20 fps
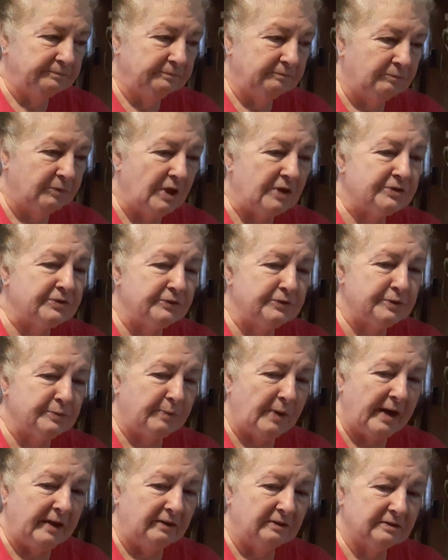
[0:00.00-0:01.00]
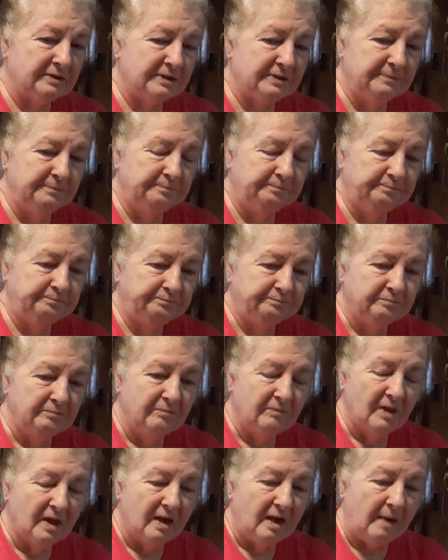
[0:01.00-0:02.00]
Brussels sprouts.
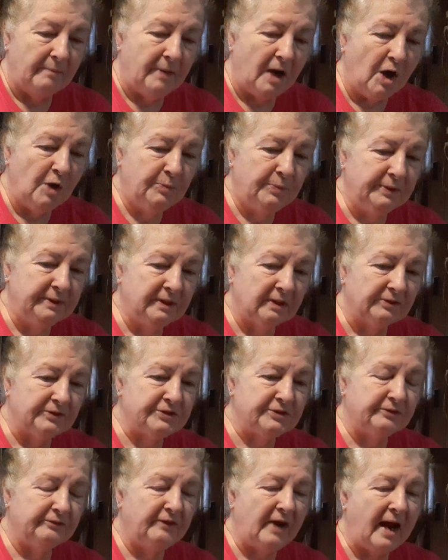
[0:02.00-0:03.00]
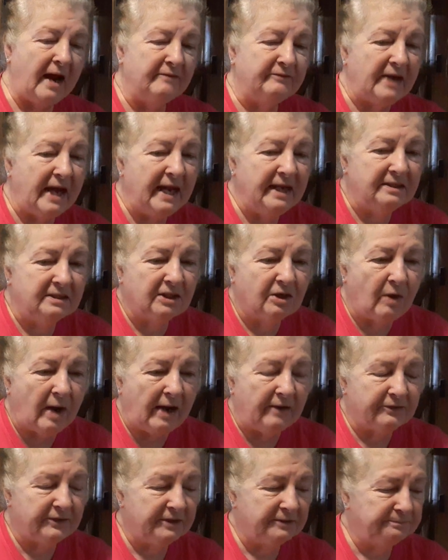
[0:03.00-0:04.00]
I'm hoping it'll survive. I hate to go
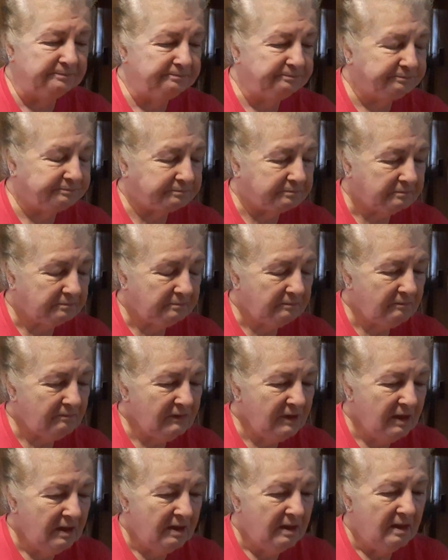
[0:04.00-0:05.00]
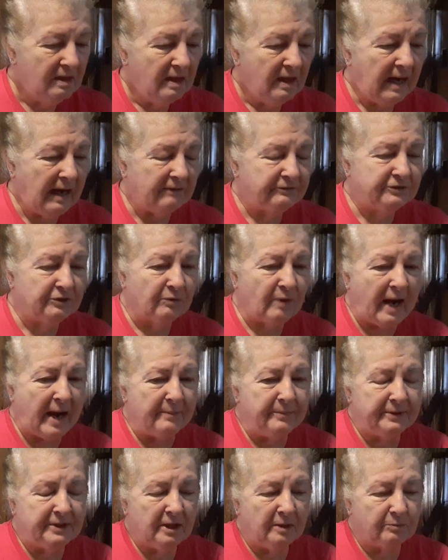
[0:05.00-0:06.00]
out there and have to
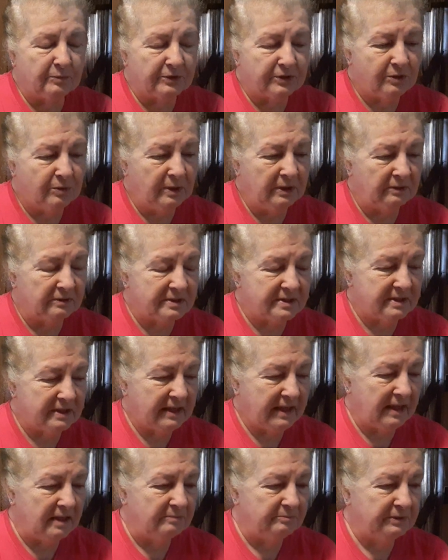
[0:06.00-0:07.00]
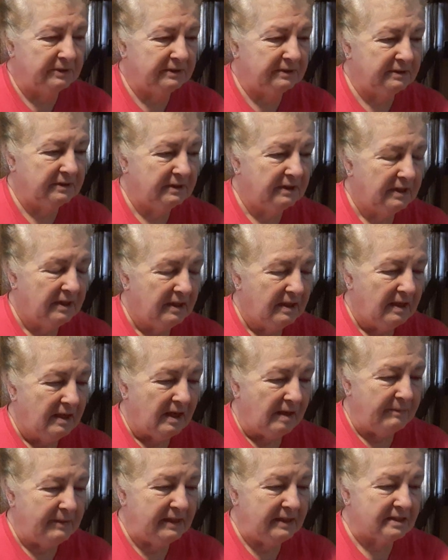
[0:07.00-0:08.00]
wrap it up with quilts again, but
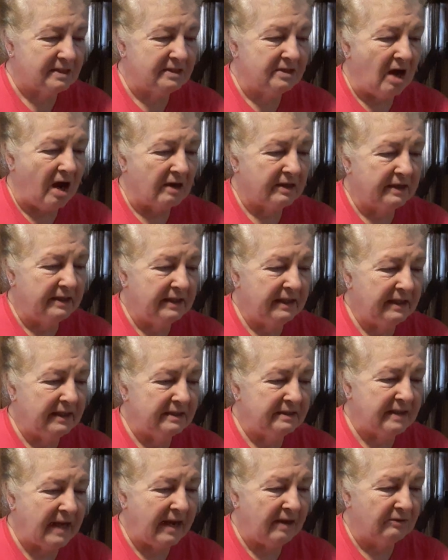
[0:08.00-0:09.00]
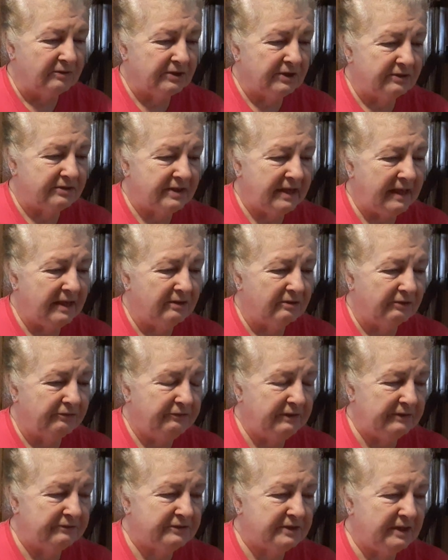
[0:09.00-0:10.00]
I mean, it's not going to get down to 10 or
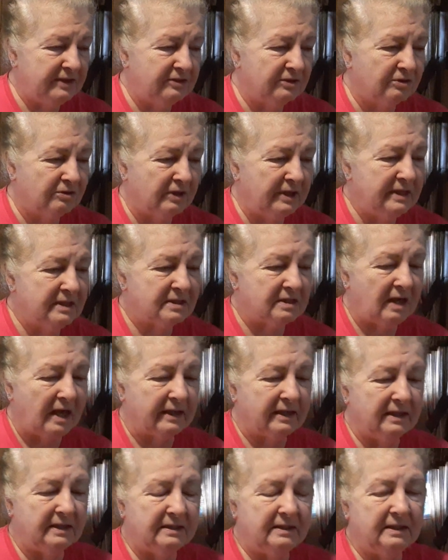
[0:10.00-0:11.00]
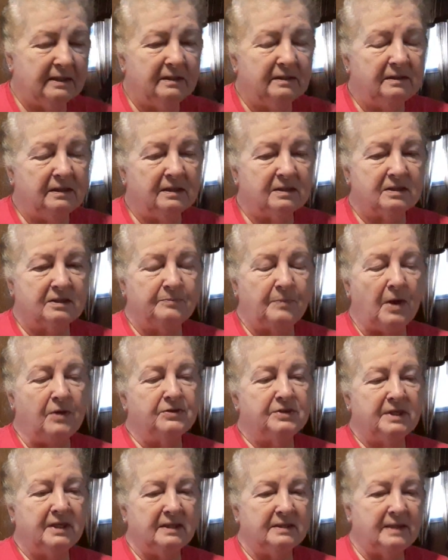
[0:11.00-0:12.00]
15 degrees like it did. It's supposed
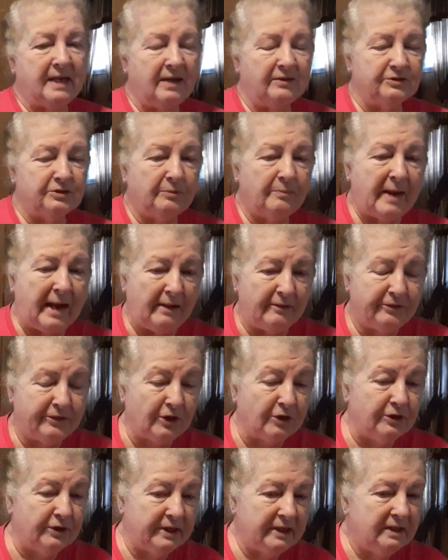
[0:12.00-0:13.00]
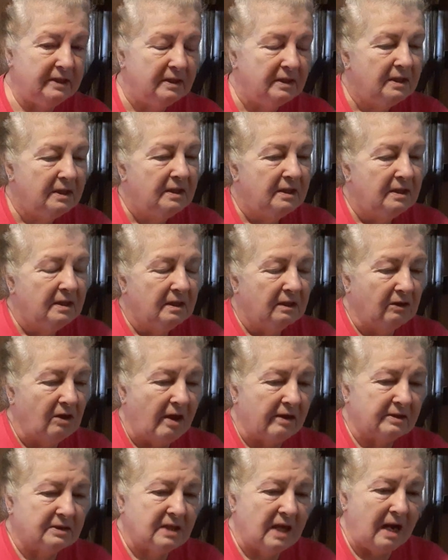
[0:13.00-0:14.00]
to get down to about 30. A
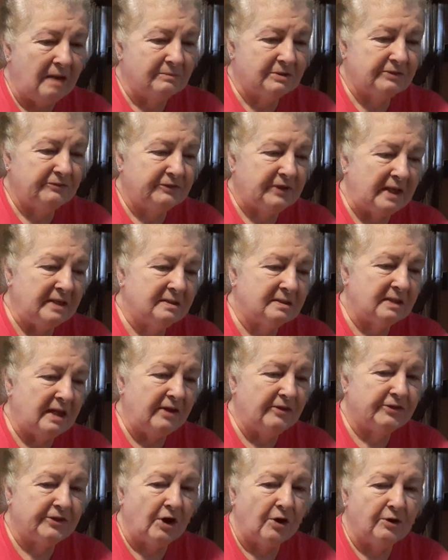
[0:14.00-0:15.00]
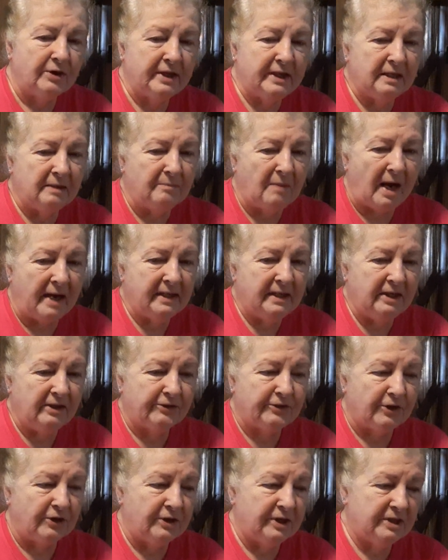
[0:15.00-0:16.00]
lot of times if they say 30, it might hit
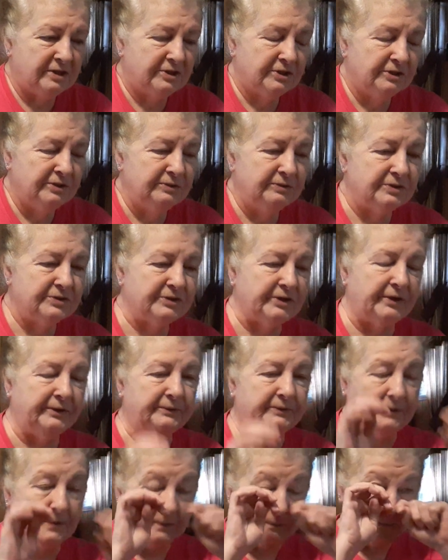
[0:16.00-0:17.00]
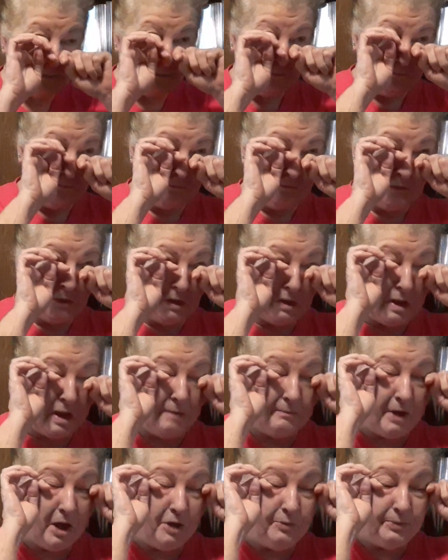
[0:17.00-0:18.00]
32, so
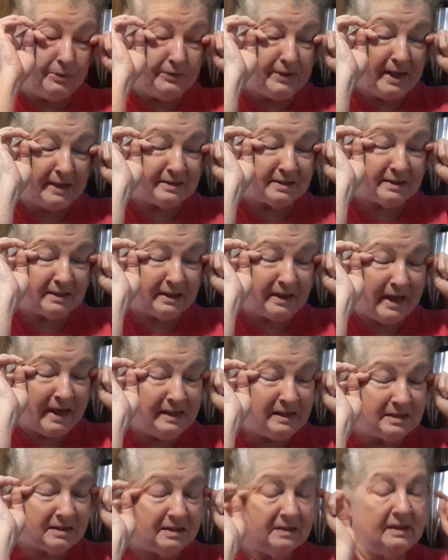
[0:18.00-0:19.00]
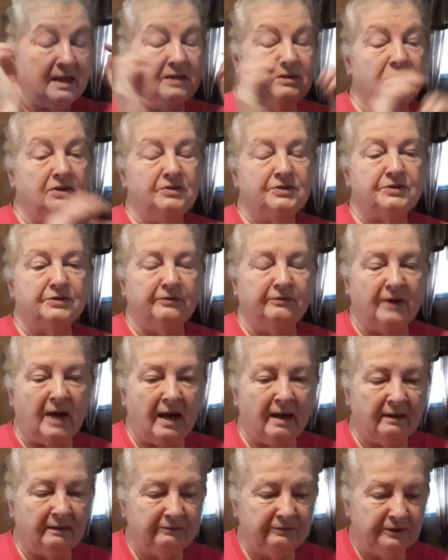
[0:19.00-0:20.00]
I'm hoping that's the case and they do
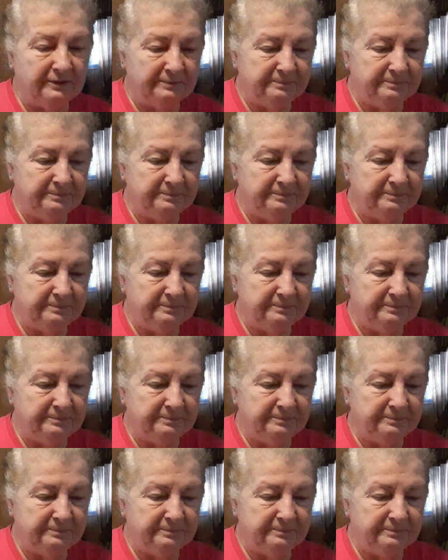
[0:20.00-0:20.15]
survive.